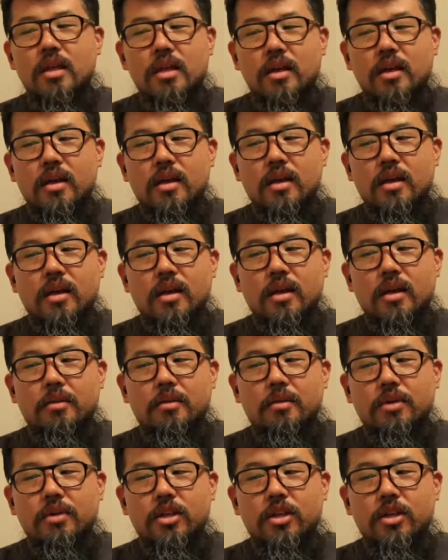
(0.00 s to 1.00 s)

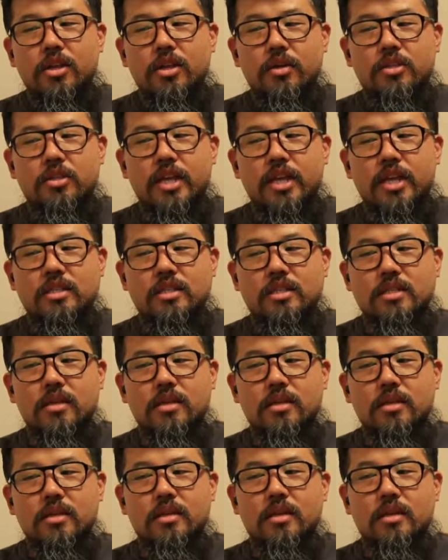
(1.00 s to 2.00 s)
but she has a deal
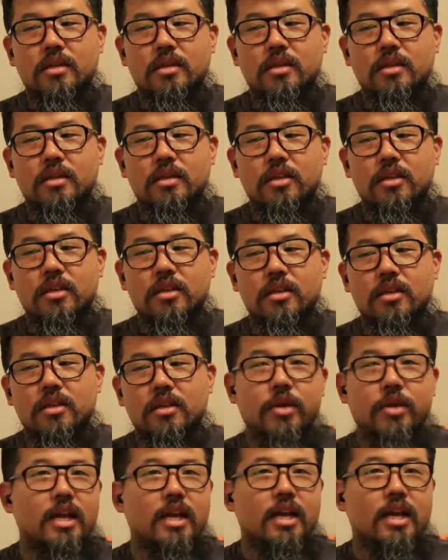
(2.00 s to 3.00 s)
to,
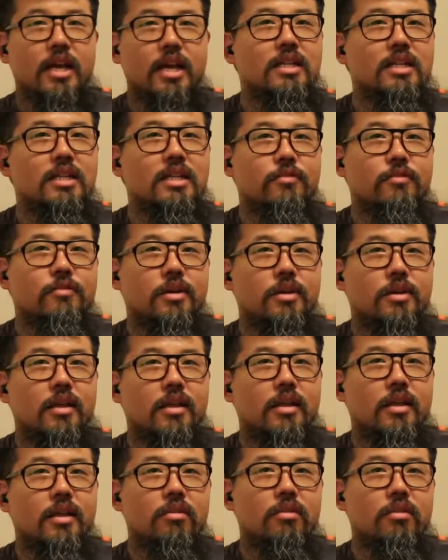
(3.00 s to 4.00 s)
create content for the,
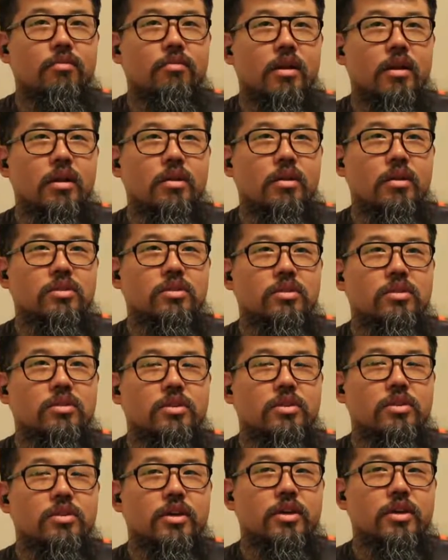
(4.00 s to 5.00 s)
one of those
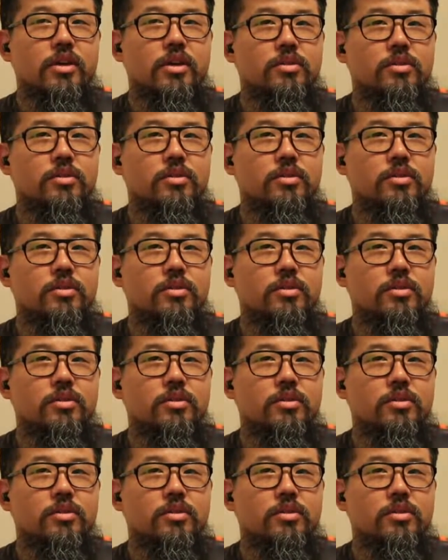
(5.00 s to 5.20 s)
studios.